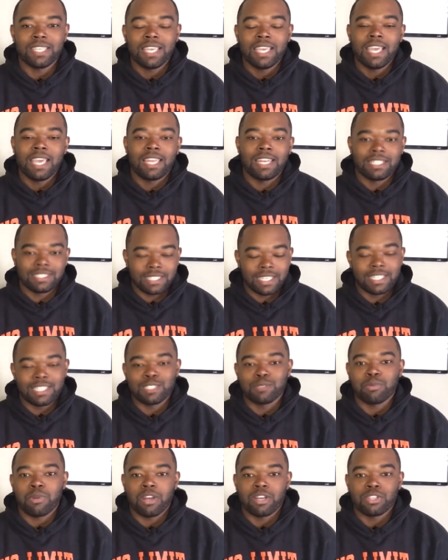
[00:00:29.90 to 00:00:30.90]
and let's get this
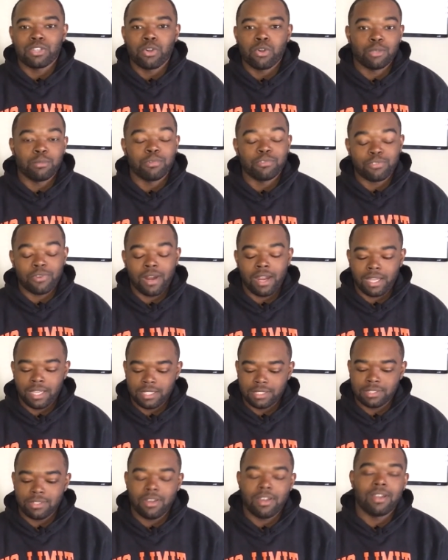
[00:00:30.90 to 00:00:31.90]
party going. Before I get
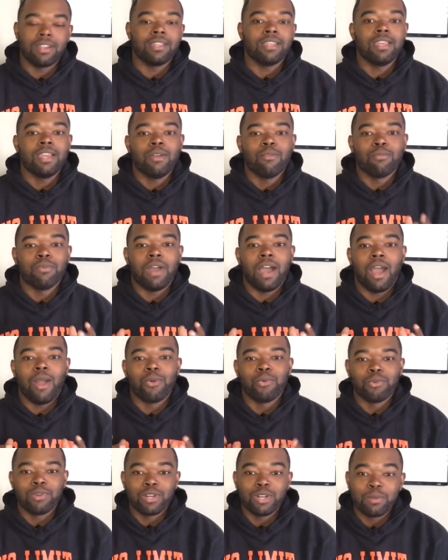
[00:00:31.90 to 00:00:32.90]
started, I
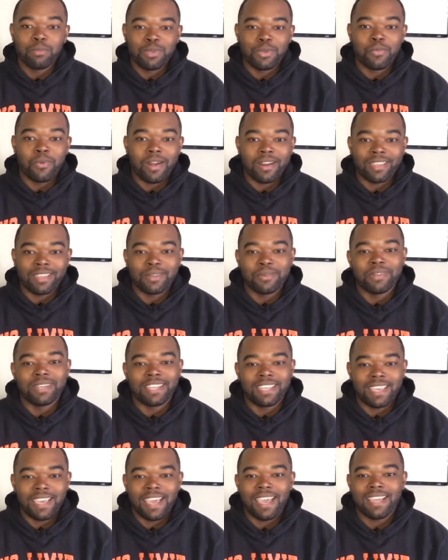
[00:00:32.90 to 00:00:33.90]
will be working with
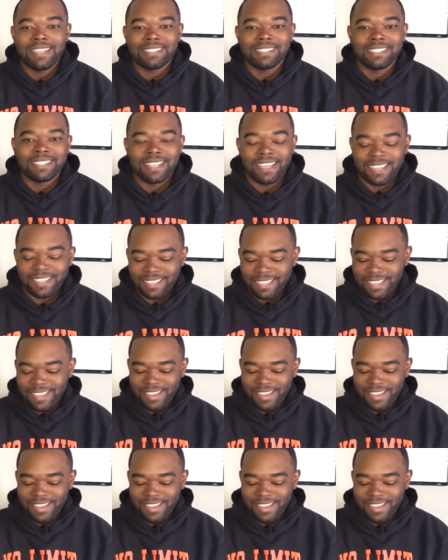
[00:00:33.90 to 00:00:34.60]
cash today.